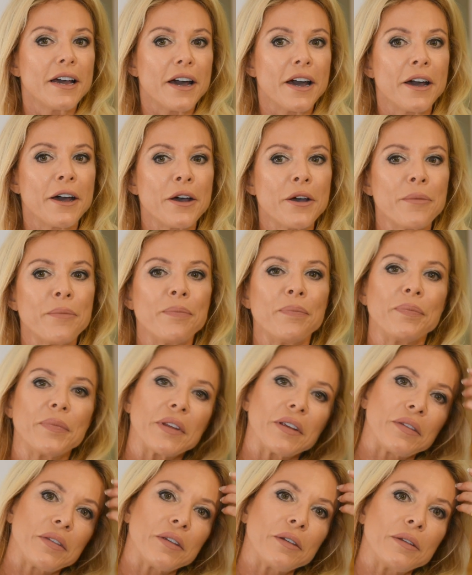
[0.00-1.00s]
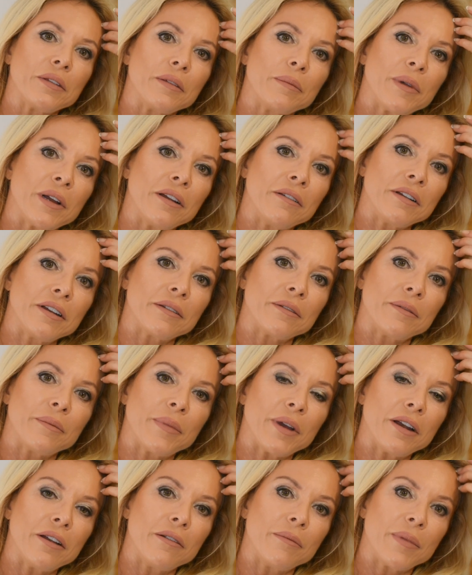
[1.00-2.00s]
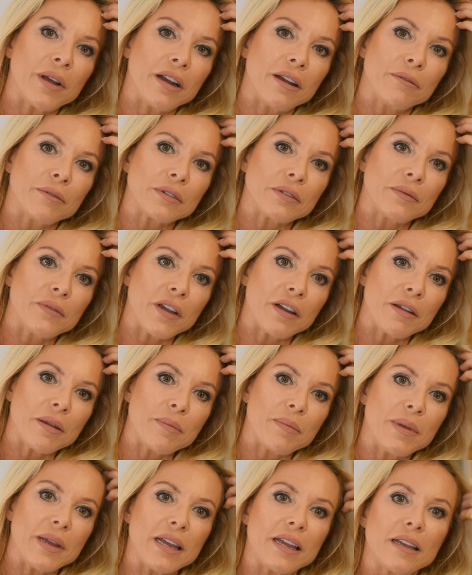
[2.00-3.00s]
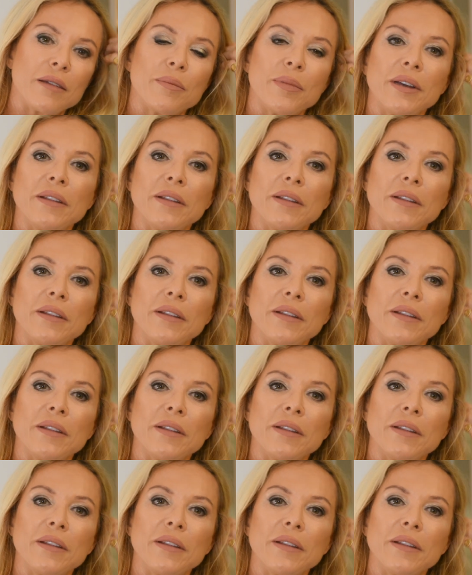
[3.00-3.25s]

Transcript: So ballet was very big.